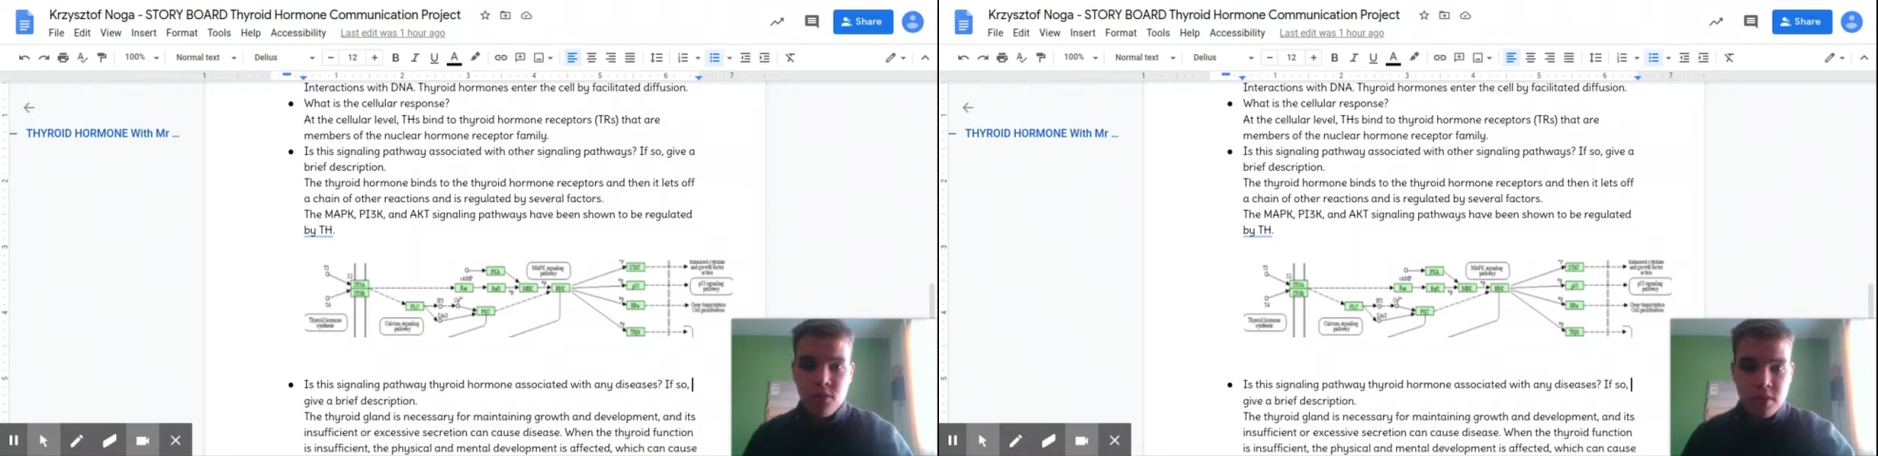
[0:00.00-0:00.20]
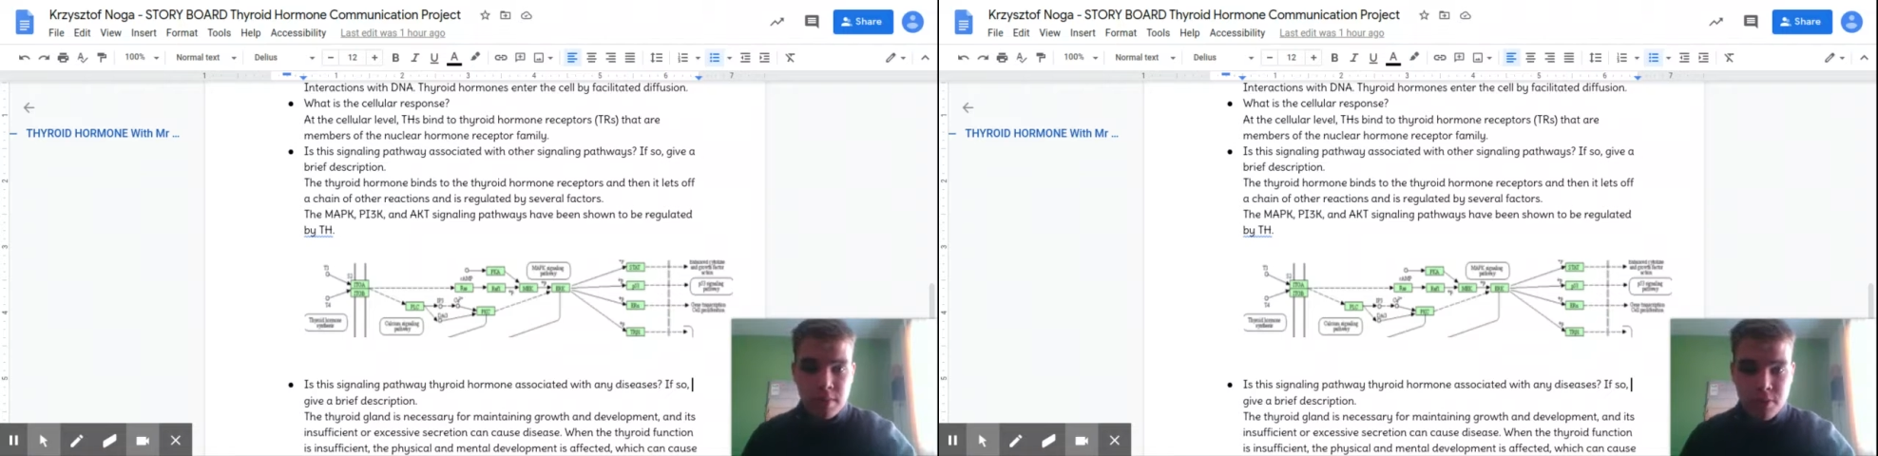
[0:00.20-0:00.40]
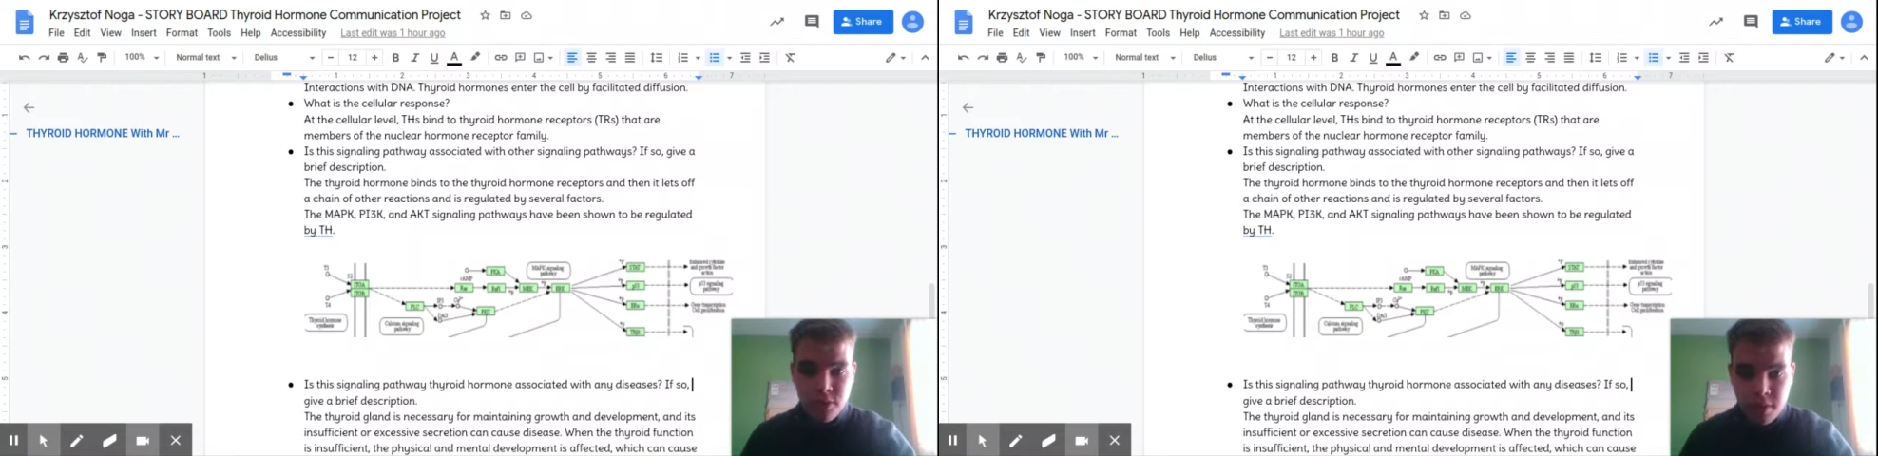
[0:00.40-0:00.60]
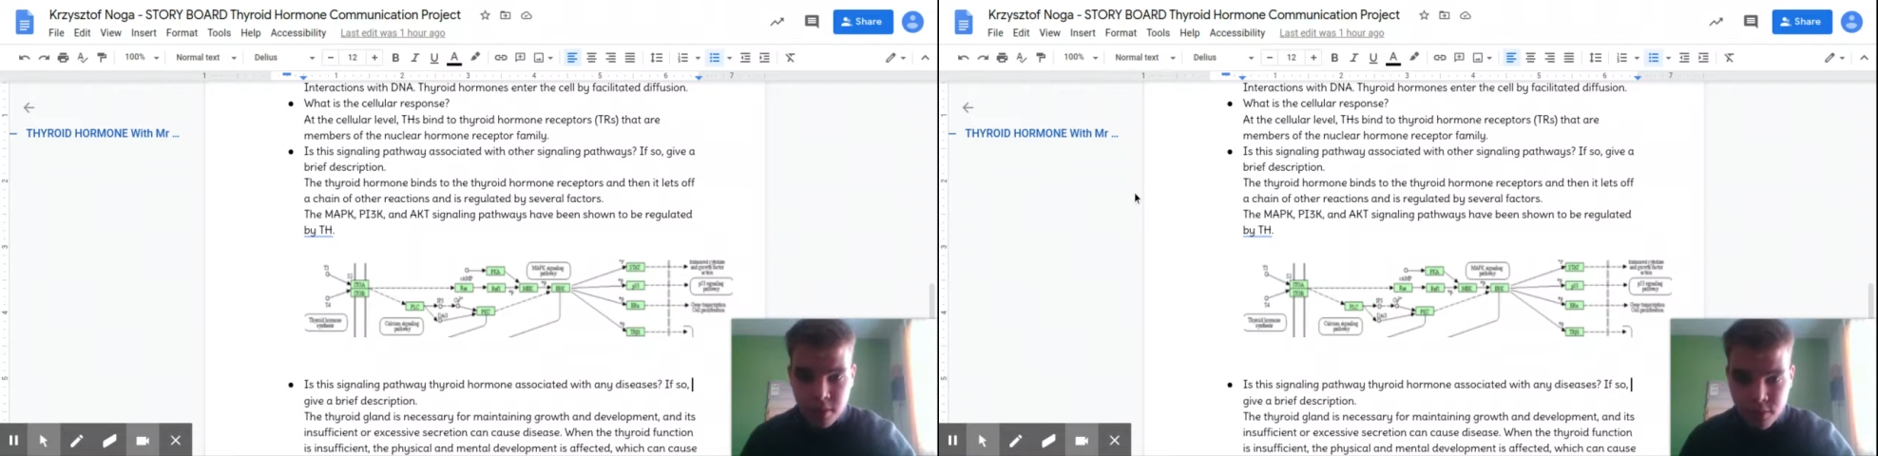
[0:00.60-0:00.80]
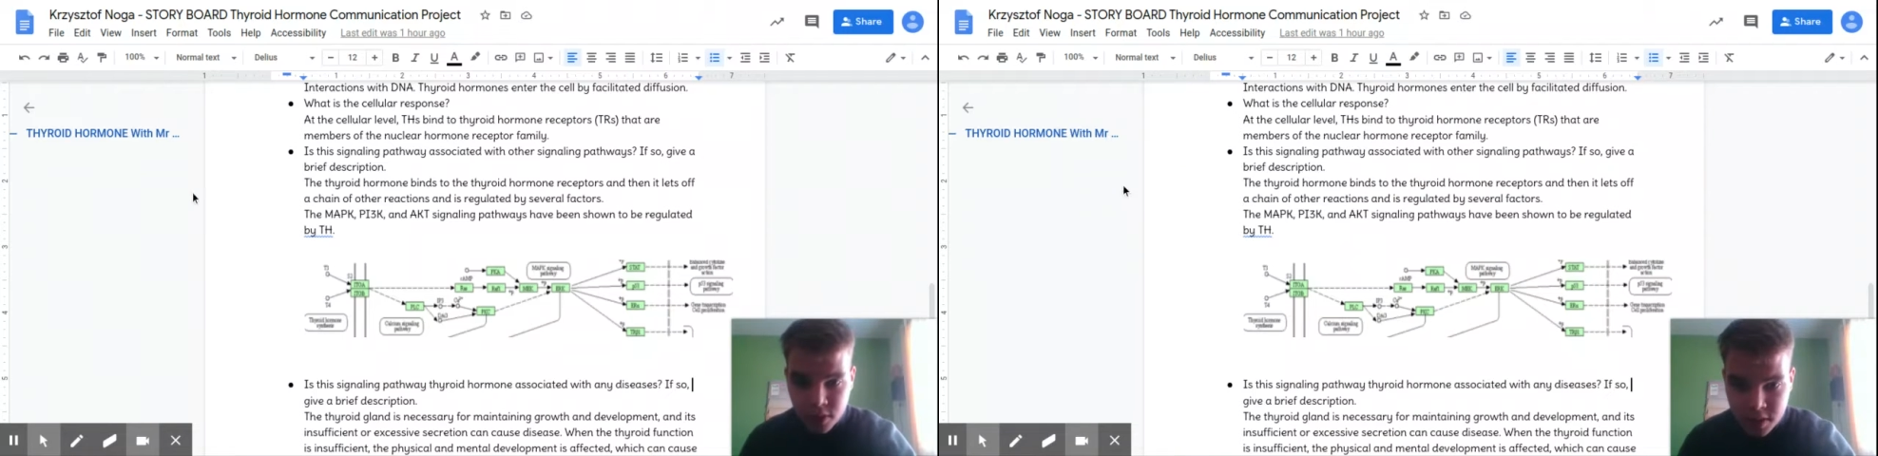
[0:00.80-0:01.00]
receptor family.
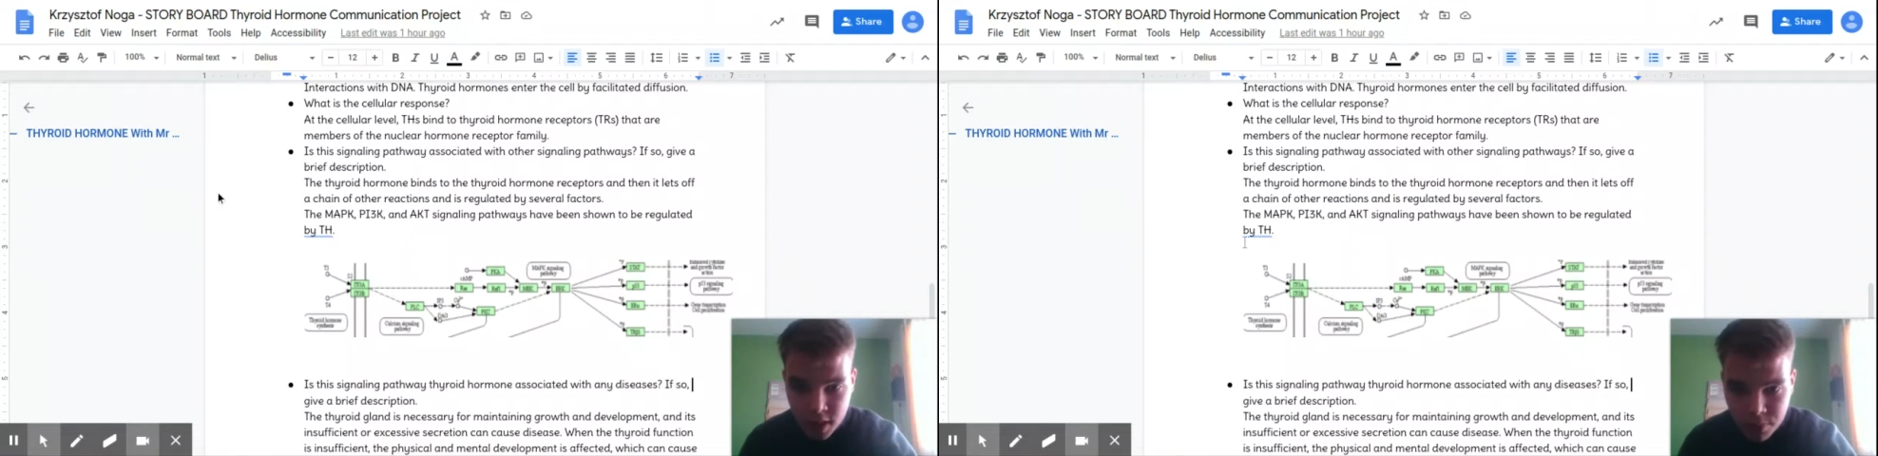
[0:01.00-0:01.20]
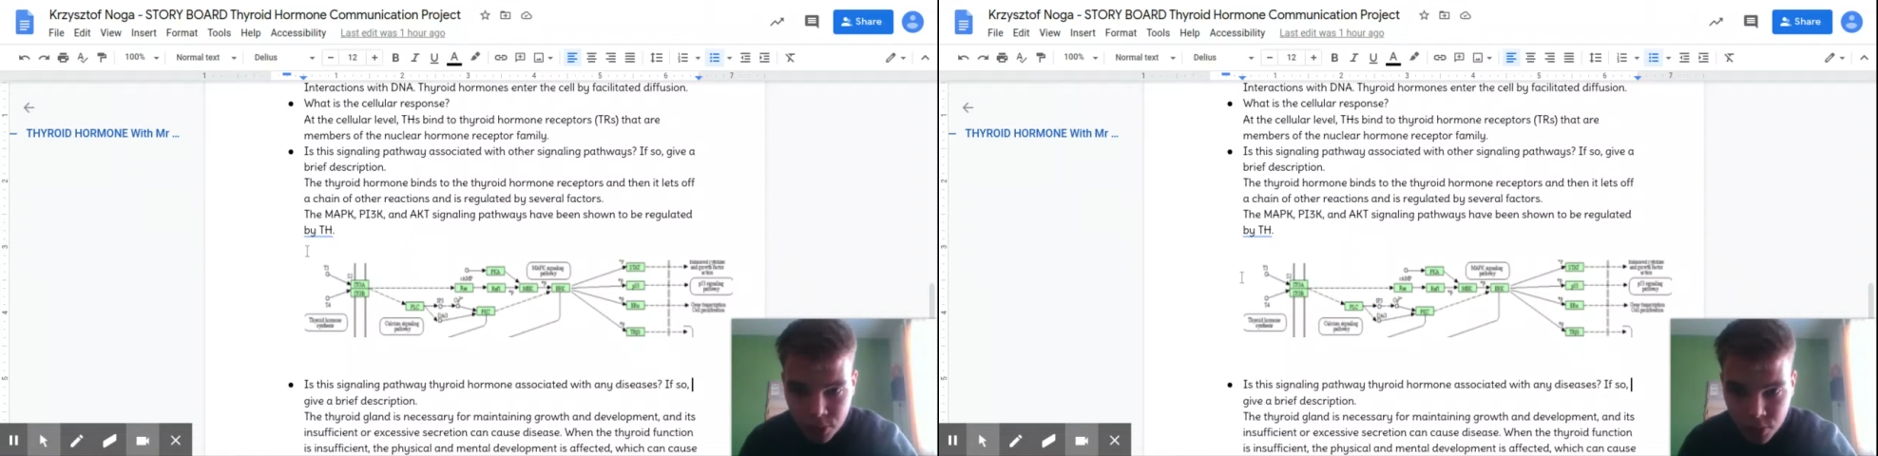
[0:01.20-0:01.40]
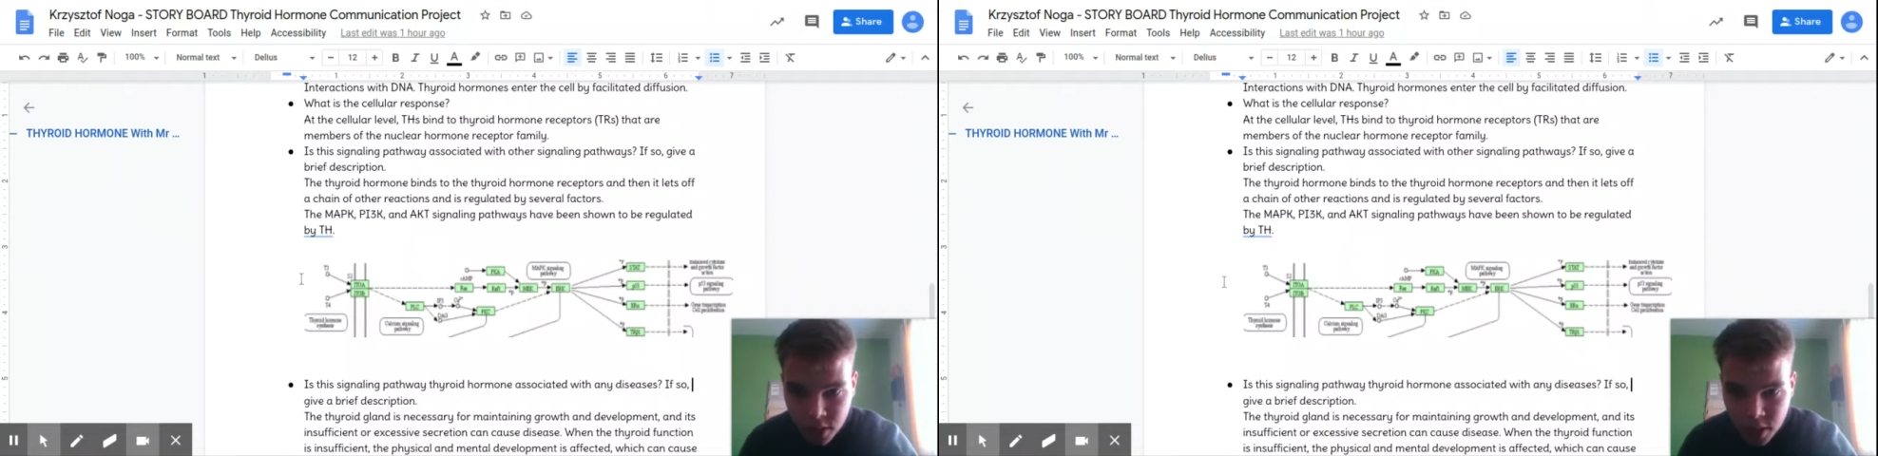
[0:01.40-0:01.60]
For example,